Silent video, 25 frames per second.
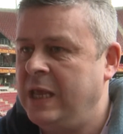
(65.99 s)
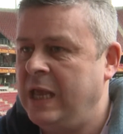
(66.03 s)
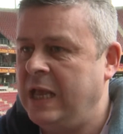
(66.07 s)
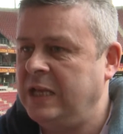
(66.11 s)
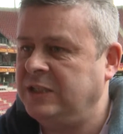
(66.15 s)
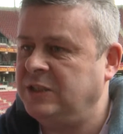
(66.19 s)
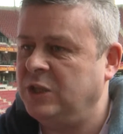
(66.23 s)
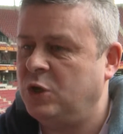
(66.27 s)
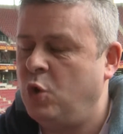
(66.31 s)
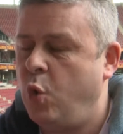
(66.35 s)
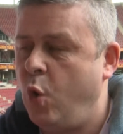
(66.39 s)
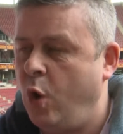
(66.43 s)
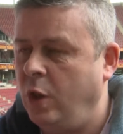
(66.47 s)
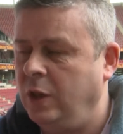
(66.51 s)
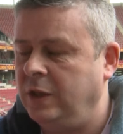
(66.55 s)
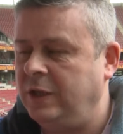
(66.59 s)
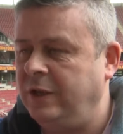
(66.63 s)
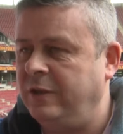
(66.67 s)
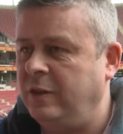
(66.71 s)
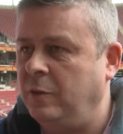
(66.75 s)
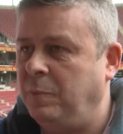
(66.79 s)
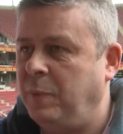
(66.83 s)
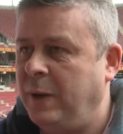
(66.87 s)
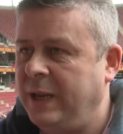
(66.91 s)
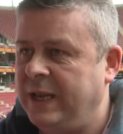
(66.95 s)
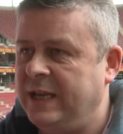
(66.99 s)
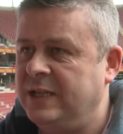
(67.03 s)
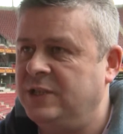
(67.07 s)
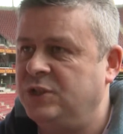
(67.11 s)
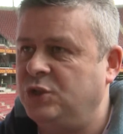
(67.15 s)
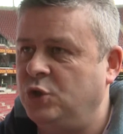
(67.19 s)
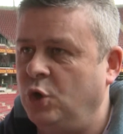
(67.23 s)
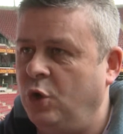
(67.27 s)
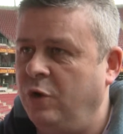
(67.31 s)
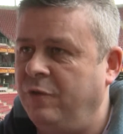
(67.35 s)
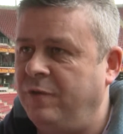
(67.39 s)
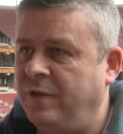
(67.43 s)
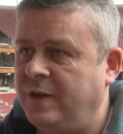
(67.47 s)
it's the quality of the playing
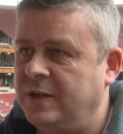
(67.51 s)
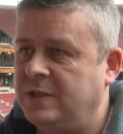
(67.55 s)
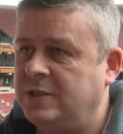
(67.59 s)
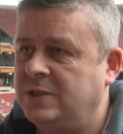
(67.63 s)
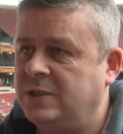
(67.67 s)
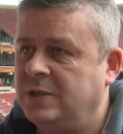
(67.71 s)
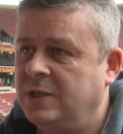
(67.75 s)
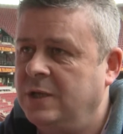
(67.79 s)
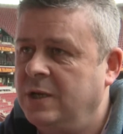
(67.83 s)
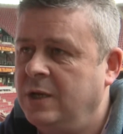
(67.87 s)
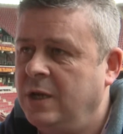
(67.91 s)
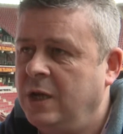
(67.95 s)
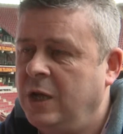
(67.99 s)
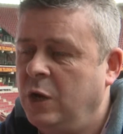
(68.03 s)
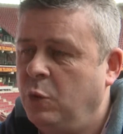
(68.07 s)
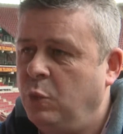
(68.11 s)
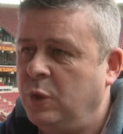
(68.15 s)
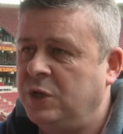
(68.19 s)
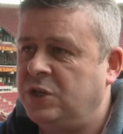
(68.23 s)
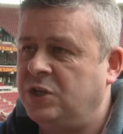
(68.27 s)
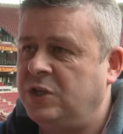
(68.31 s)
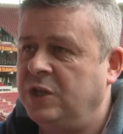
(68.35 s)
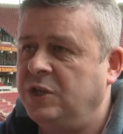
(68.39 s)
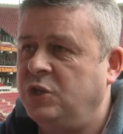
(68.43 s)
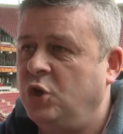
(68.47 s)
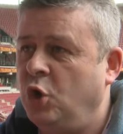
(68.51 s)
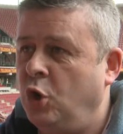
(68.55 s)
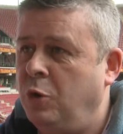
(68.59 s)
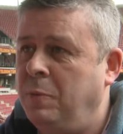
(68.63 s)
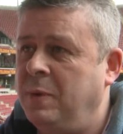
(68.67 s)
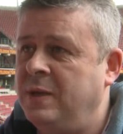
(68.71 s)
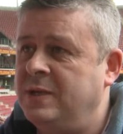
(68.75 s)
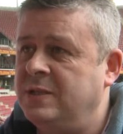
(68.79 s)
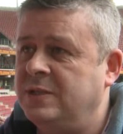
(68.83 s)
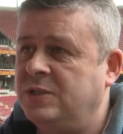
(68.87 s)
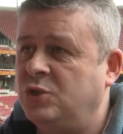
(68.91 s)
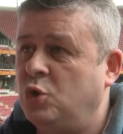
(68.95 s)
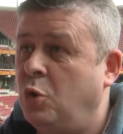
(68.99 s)
surface which
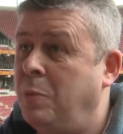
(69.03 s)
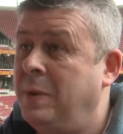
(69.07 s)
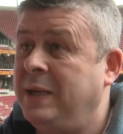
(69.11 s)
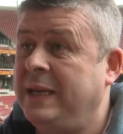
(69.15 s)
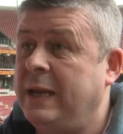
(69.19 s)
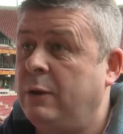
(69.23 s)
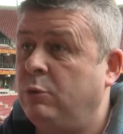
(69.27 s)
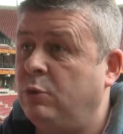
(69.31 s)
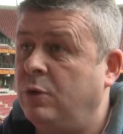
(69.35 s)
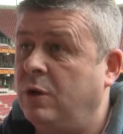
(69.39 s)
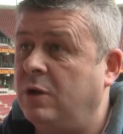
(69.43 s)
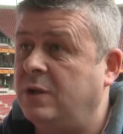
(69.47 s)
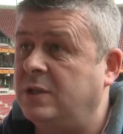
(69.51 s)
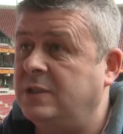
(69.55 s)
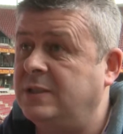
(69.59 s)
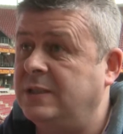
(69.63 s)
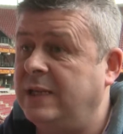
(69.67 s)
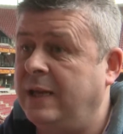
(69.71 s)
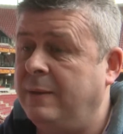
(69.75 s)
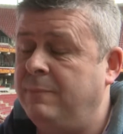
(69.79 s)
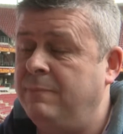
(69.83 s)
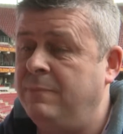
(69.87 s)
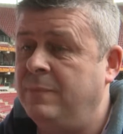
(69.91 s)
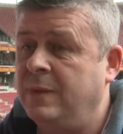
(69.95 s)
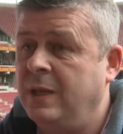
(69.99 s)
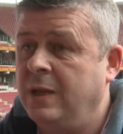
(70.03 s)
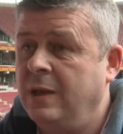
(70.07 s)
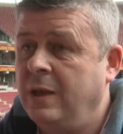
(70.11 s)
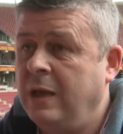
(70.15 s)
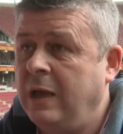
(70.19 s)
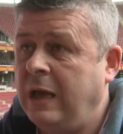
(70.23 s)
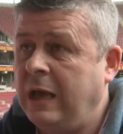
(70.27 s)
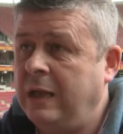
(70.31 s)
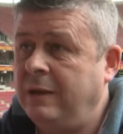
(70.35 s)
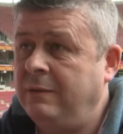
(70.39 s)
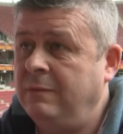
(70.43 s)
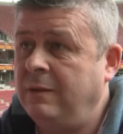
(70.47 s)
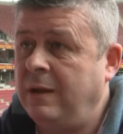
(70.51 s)
determines so many outlooks and
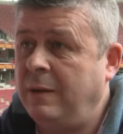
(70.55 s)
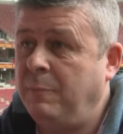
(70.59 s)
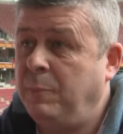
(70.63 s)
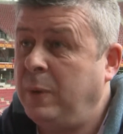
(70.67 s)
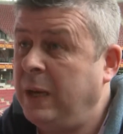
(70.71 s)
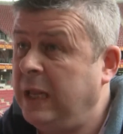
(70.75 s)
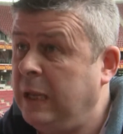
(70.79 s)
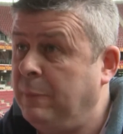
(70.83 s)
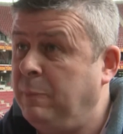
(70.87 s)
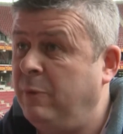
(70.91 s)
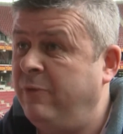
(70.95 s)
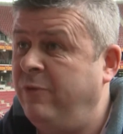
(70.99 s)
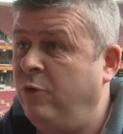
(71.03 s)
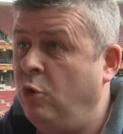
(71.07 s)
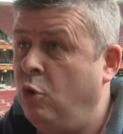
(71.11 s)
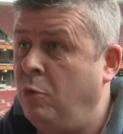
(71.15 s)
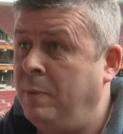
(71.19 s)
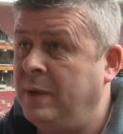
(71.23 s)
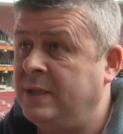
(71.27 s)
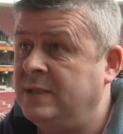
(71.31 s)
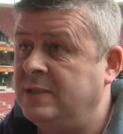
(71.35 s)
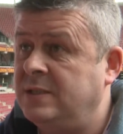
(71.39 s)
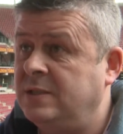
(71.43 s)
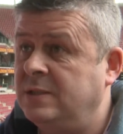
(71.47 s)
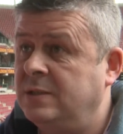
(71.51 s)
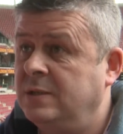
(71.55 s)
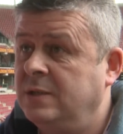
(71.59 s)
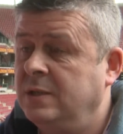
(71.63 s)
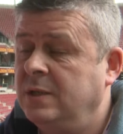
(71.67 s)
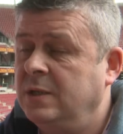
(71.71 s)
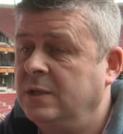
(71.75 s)
player performance.